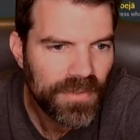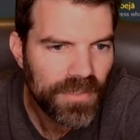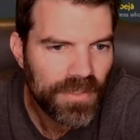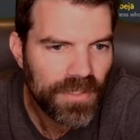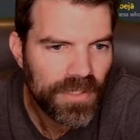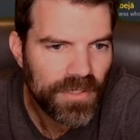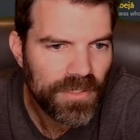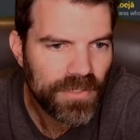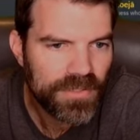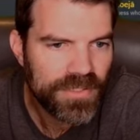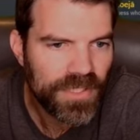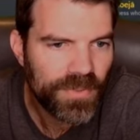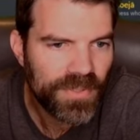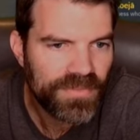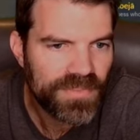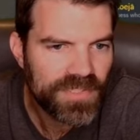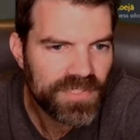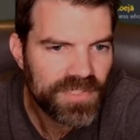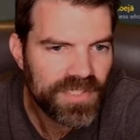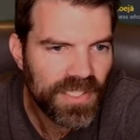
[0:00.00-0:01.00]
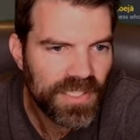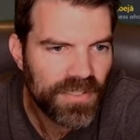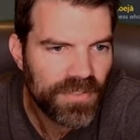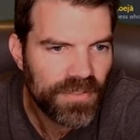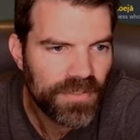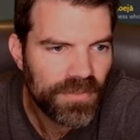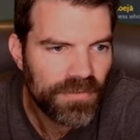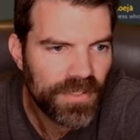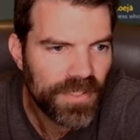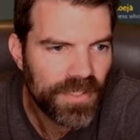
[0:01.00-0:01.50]
Uh, looks like we have a skin
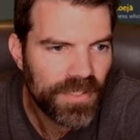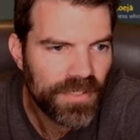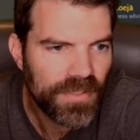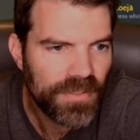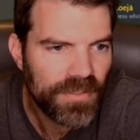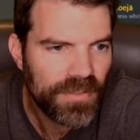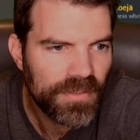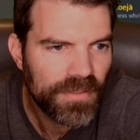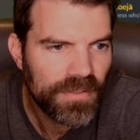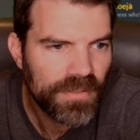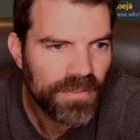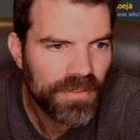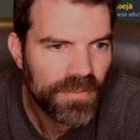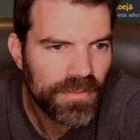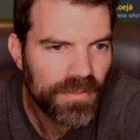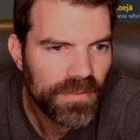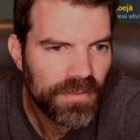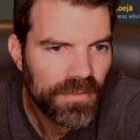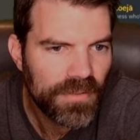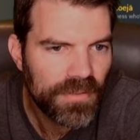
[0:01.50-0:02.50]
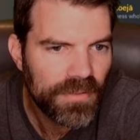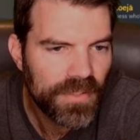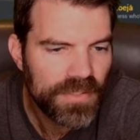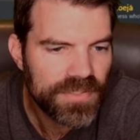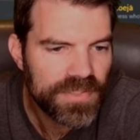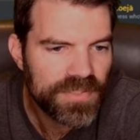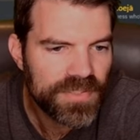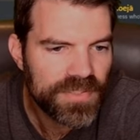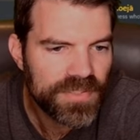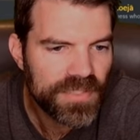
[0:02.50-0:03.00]
already. Is
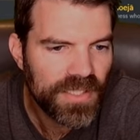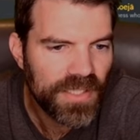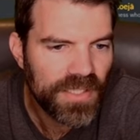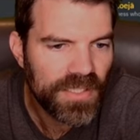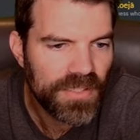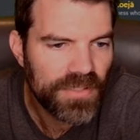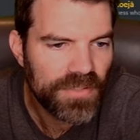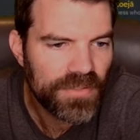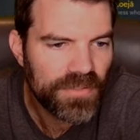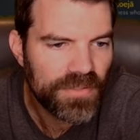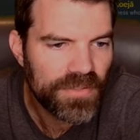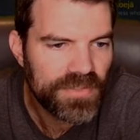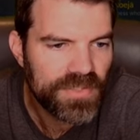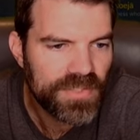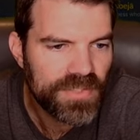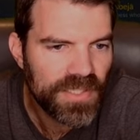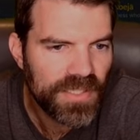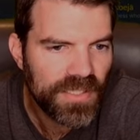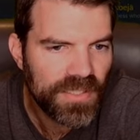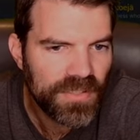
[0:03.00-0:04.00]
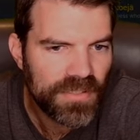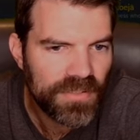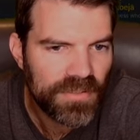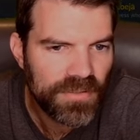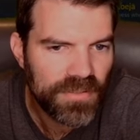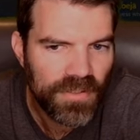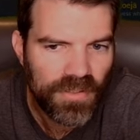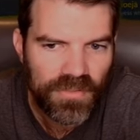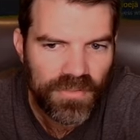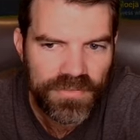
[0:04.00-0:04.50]
this a skin or is this like an
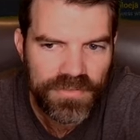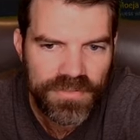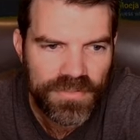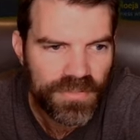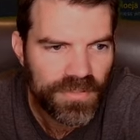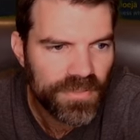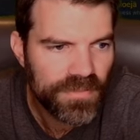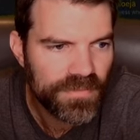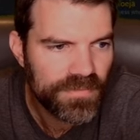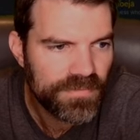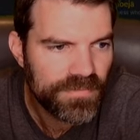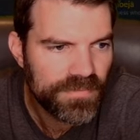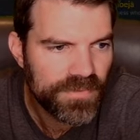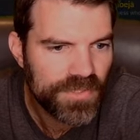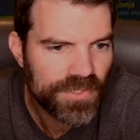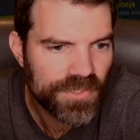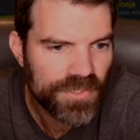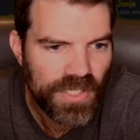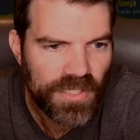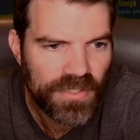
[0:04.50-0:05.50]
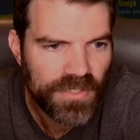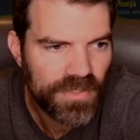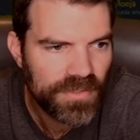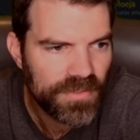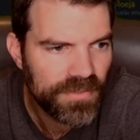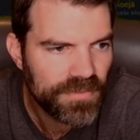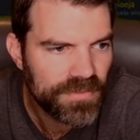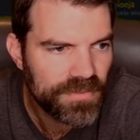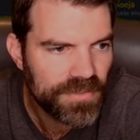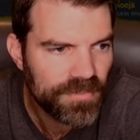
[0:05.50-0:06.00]
alternative
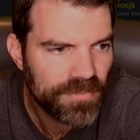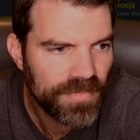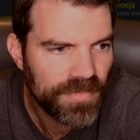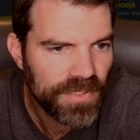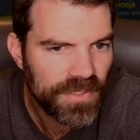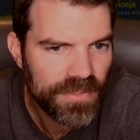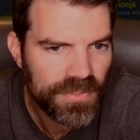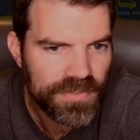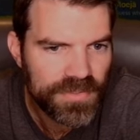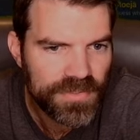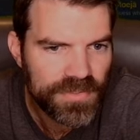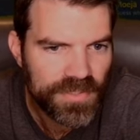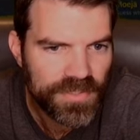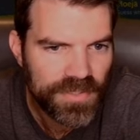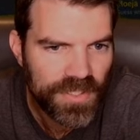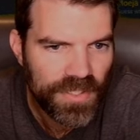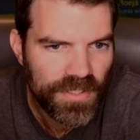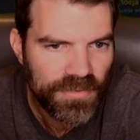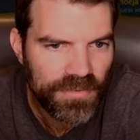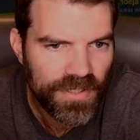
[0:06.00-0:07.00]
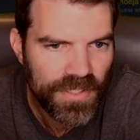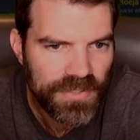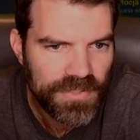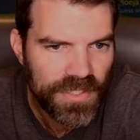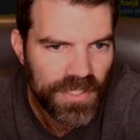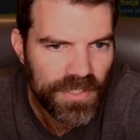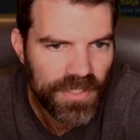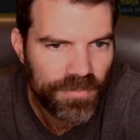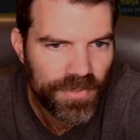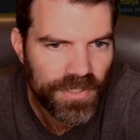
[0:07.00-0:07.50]
shading or something? This is a skin, right? It's
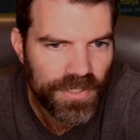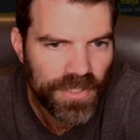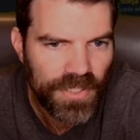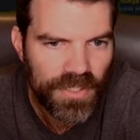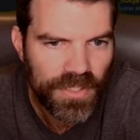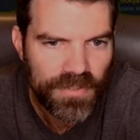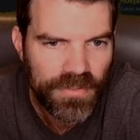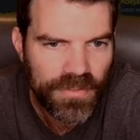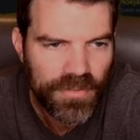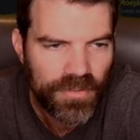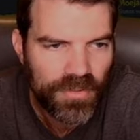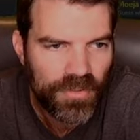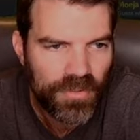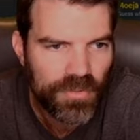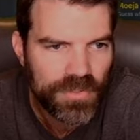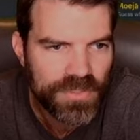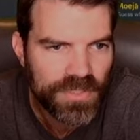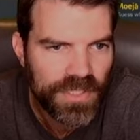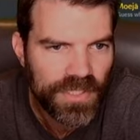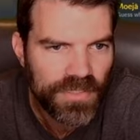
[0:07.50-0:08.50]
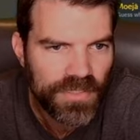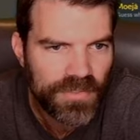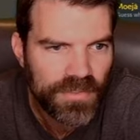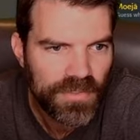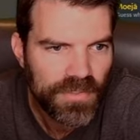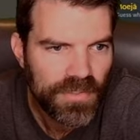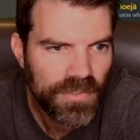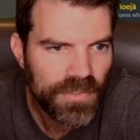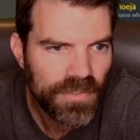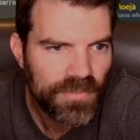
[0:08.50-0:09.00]
got to be, yeah. Cool skin.
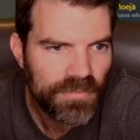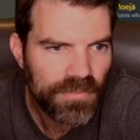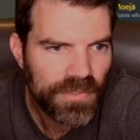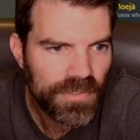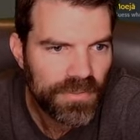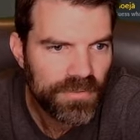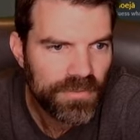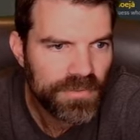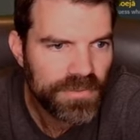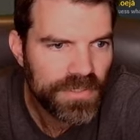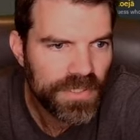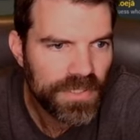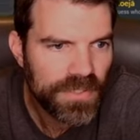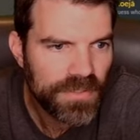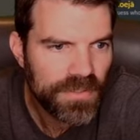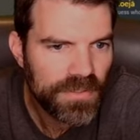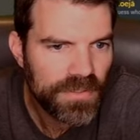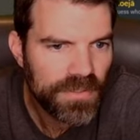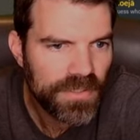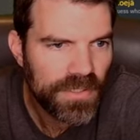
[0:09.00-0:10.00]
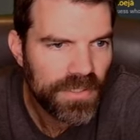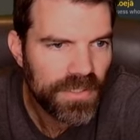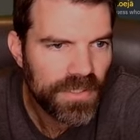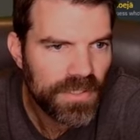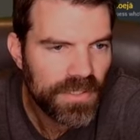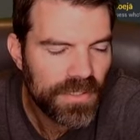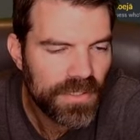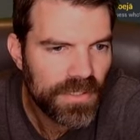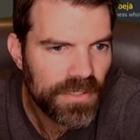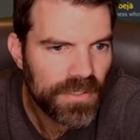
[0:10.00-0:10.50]
Really cool skin.
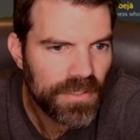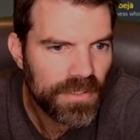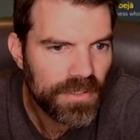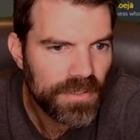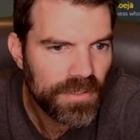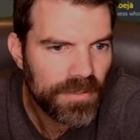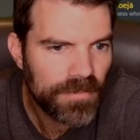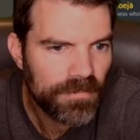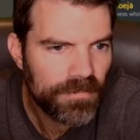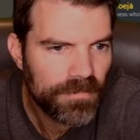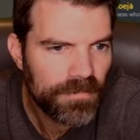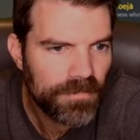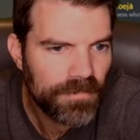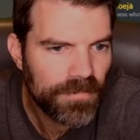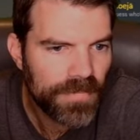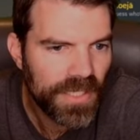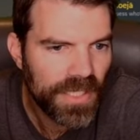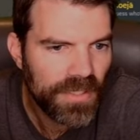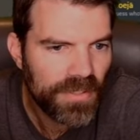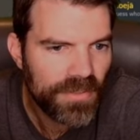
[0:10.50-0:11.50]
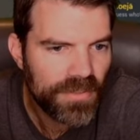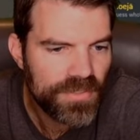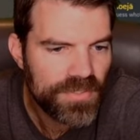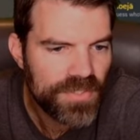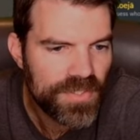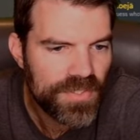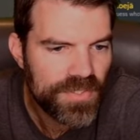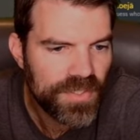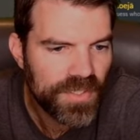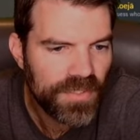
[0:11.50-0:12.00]
Um, yeah, there's
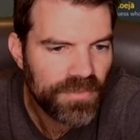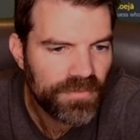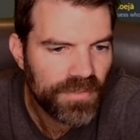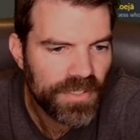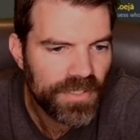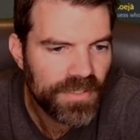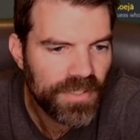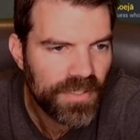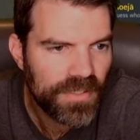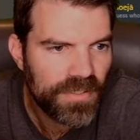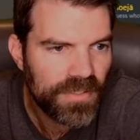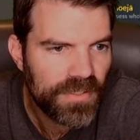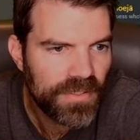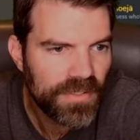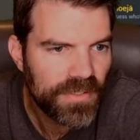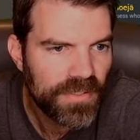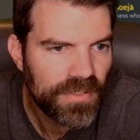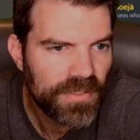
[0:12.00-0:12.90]
the skin right there.